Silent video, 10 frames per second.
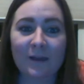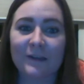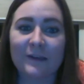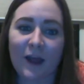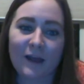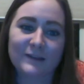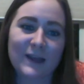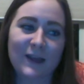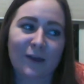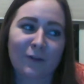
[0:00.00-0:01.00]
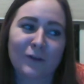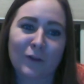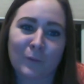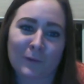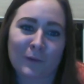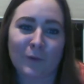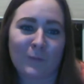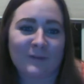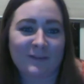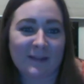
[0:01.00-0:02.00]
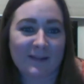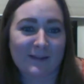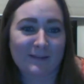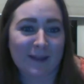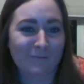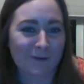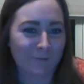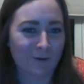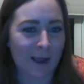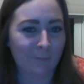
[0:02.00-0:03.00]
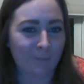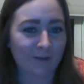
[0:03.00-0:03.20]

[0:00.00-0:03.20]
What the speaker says: to not tell another brother who wasn't that event what happened.